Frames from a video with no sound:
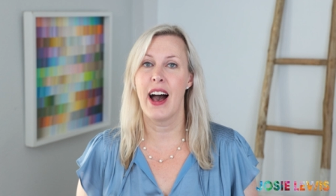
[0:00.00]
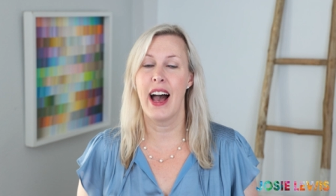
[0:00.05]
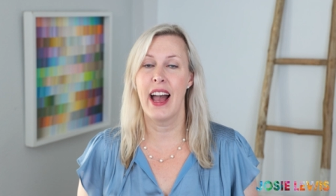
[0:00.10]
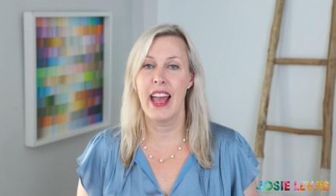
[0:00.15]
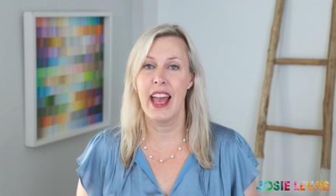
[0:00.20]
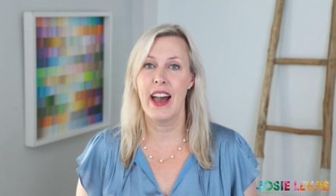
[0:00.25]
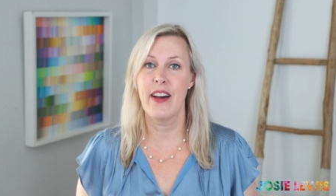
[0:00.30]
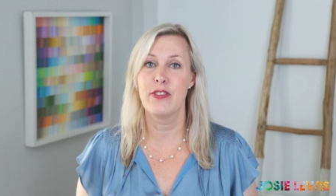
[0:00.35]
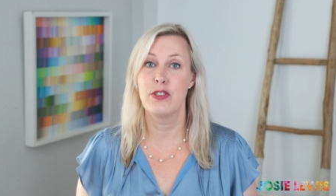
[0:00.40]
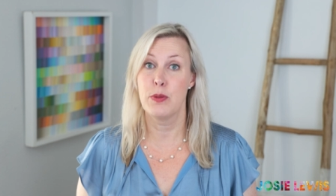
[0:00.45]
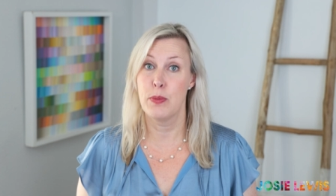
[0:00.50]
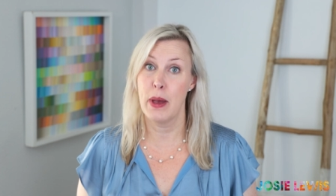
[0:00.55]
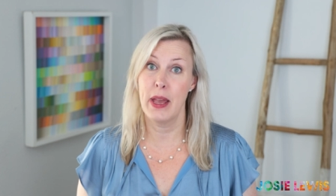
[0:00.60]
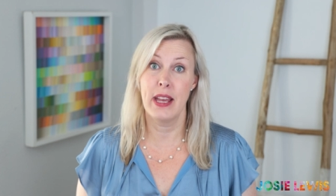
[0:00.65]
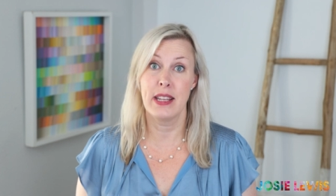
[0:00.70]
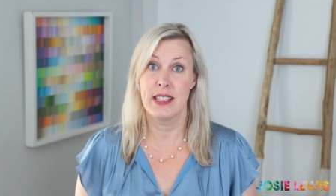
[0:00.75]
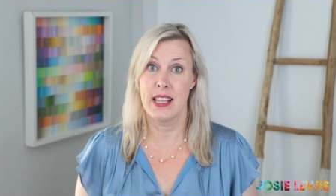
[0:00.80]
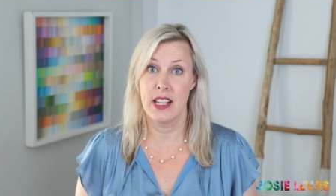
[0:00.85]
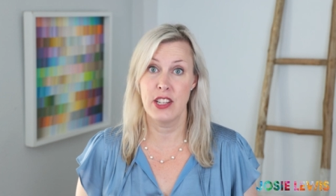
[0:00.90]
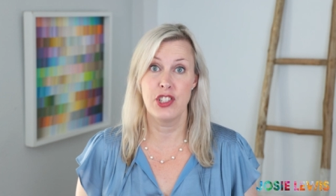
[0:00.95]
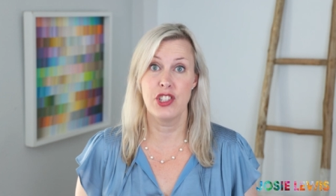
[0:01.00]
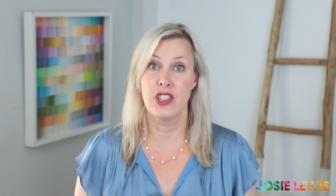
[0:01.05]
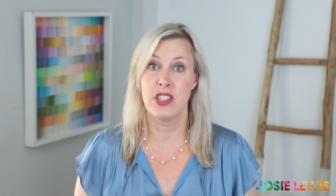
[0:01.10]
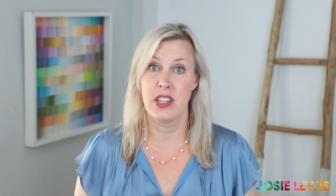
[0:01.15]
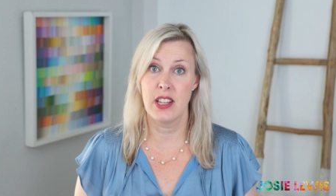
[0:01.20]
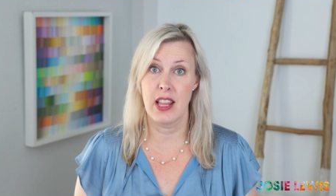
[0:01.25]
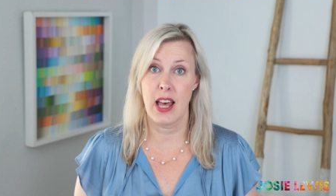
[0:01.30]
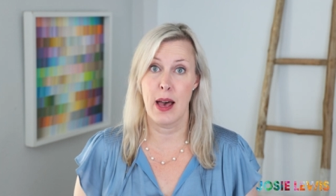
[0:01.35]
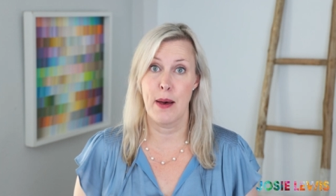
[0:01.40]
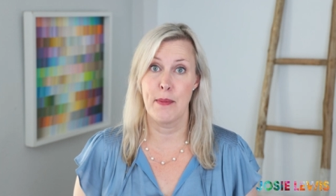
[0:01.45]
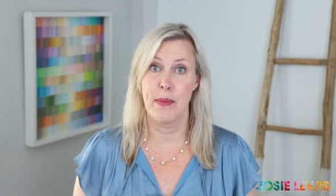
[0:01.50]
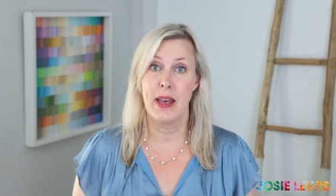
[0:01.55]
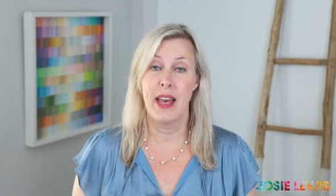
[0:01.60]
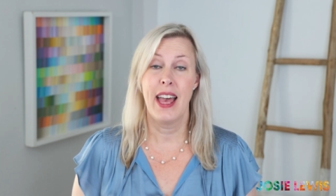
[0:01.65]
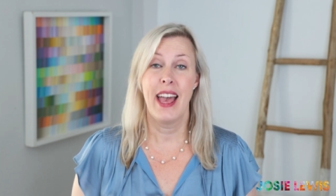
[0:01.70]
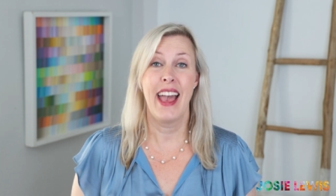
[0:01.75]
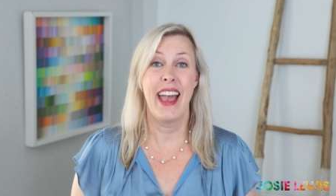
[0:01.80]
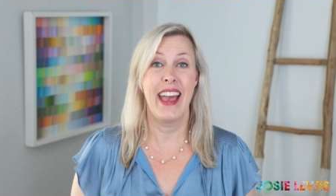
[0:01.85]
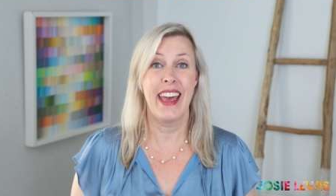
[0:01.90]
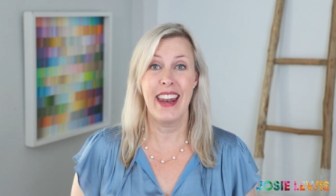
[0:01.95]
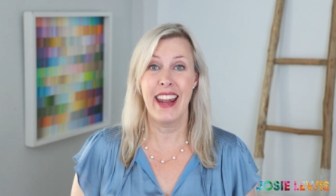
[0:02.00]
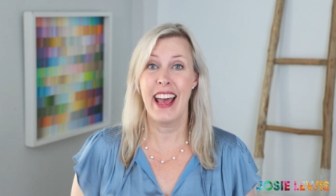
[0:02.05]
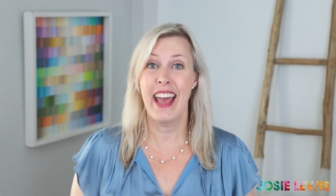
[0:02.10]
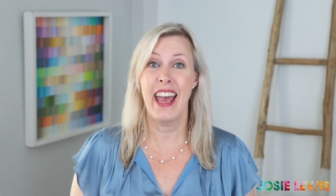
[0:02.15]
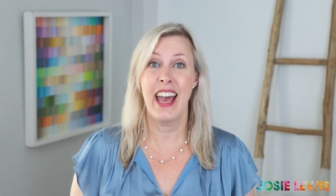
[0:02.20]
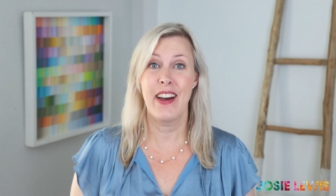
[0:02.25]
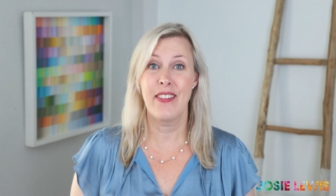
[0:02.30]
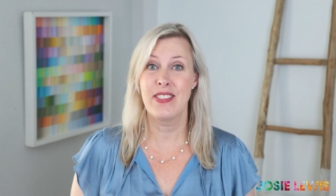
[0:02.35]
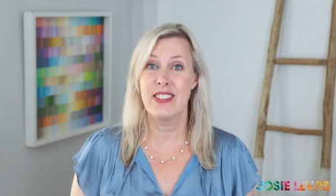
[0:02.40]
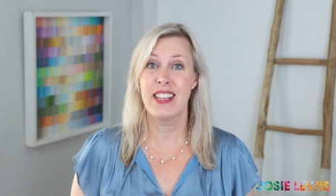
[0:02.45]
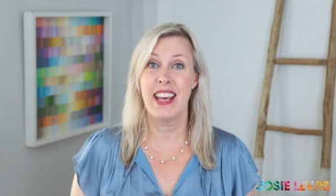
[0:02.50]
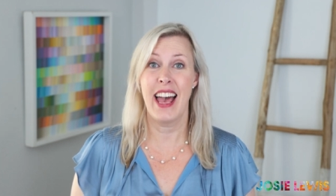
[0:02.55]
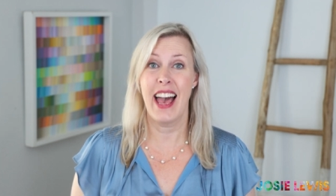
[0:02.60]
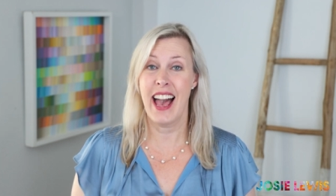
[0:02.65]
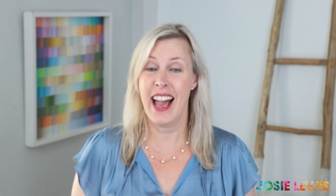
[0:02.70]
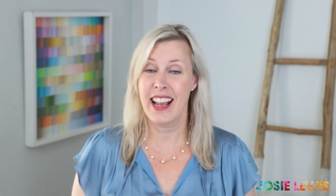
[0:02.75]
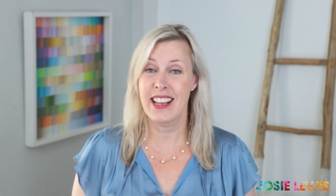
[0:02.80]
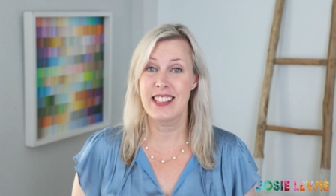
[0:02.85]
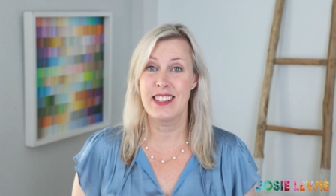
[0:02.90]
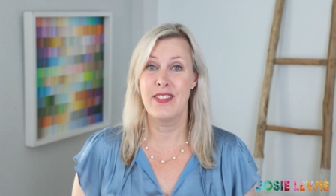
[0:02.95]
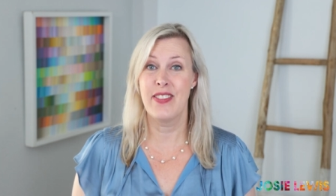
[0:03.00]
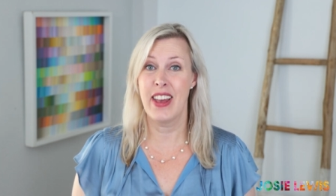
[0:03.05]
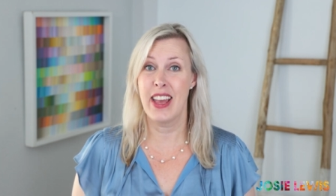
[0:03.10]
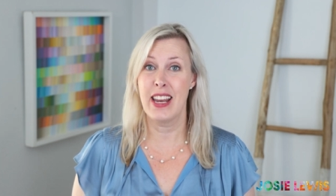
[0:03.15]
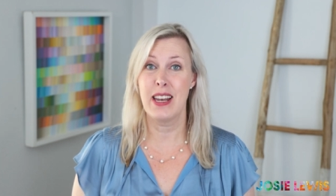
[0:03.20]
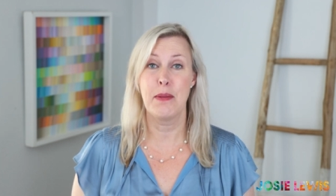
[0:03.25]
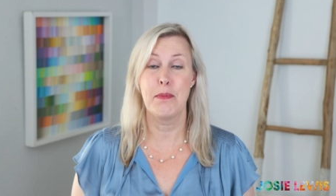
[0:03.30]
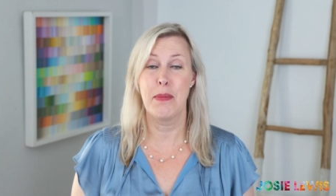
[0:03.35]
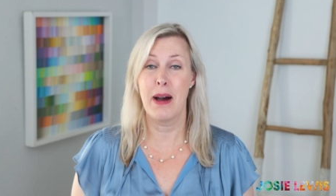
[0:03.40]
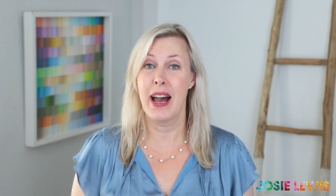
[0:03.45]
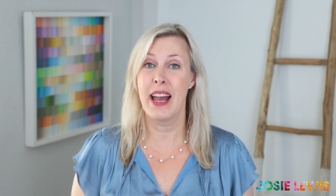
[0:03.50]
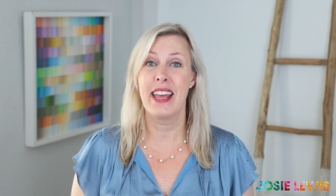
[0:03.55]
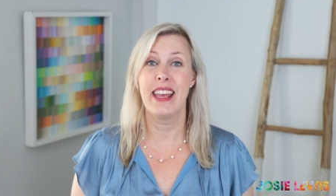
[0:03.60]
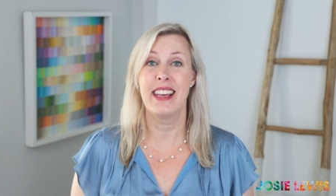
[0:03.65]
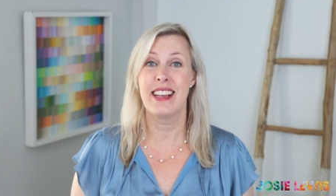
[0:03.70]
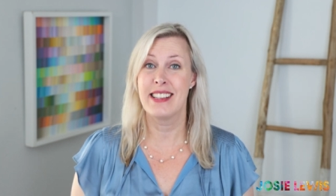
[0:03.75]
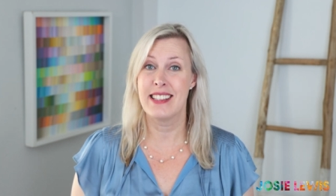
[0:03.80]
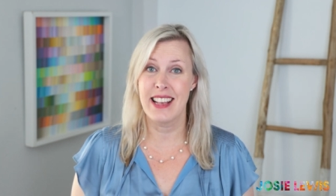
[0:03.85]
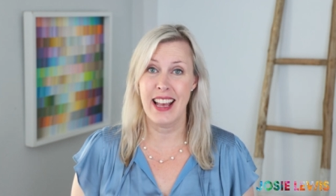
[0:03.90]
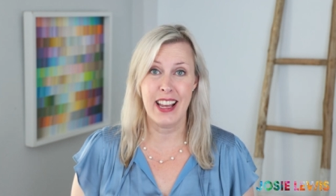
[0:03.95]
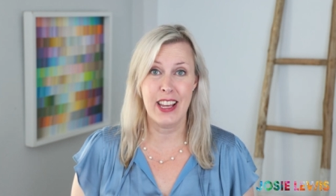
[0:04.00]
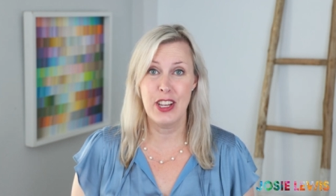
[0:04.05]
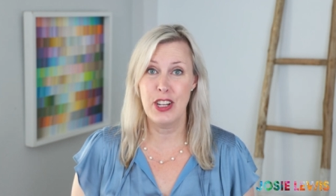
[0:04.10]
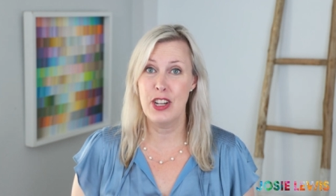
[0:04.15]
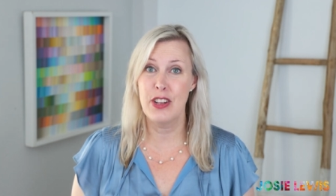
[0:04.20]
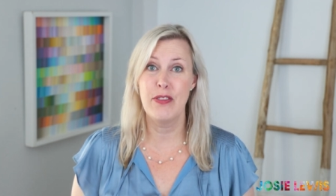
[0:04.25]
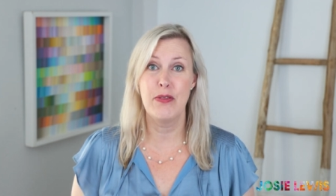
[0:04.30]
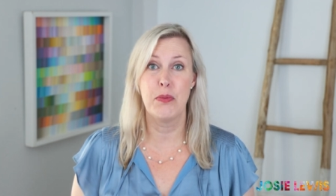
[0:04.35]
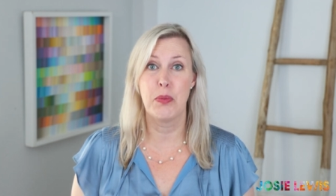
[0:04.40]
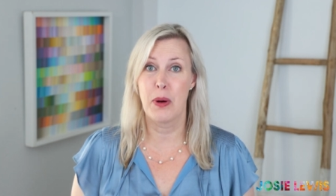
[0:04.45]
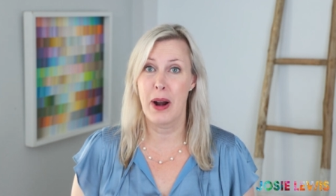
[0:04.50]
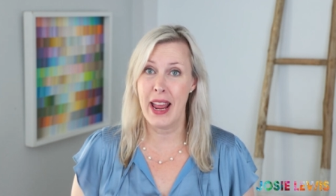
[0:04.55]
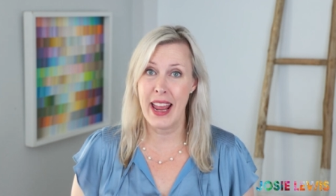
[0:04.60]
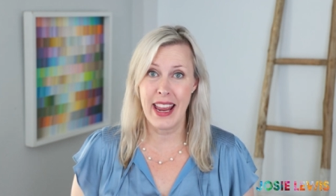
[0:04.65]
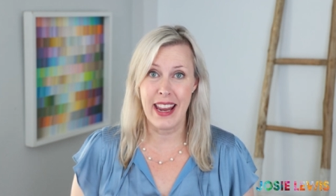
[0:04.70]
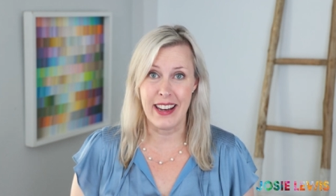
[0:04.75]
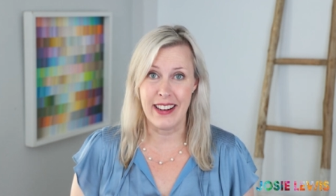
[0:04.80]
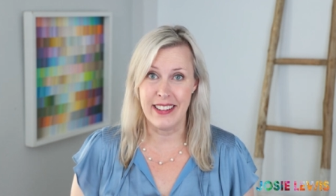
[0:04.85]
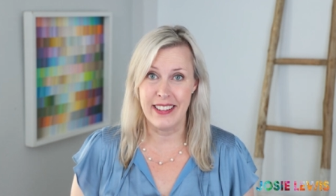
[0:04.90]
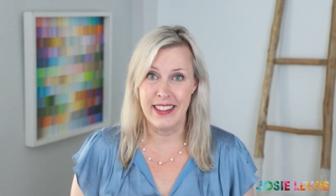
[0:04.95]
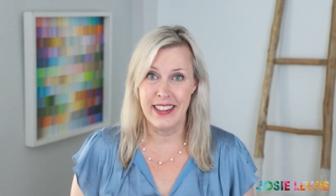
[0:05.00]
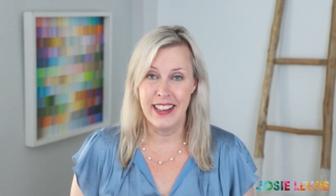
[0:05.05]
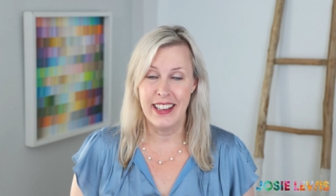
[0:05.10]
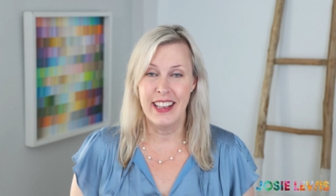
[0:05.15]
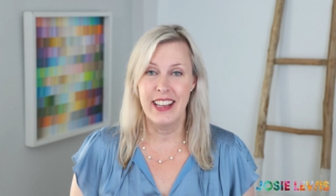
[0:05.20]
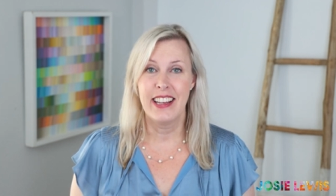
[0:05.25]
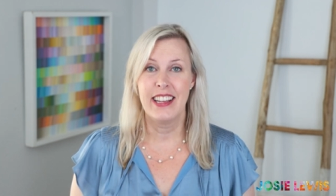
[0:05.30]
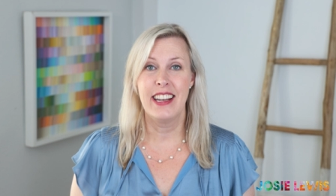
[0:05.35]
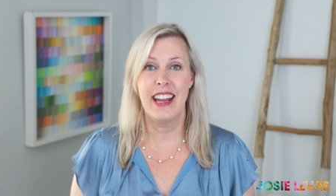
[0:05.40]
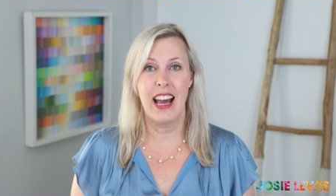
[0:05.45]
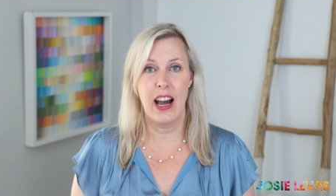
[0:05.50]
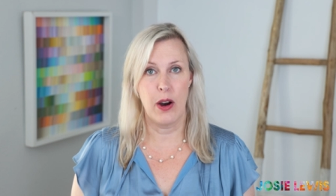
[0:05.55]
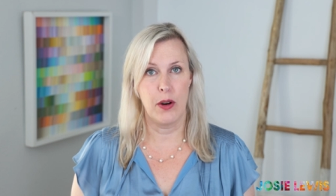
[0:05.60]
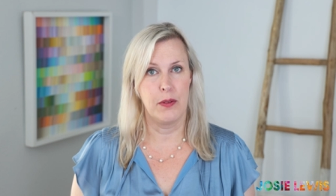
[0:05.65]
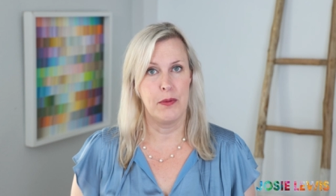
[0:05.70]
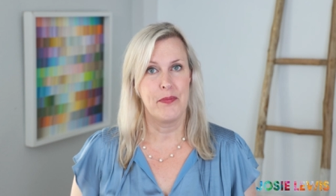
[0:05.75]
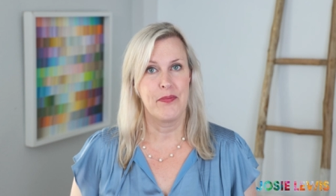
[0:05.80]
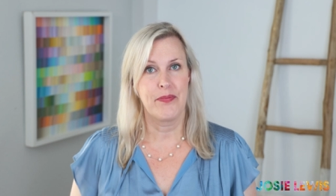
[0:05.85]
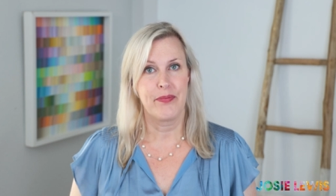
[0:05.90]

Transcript: I have to pay attention to them and I have to activate my executive brain. Now,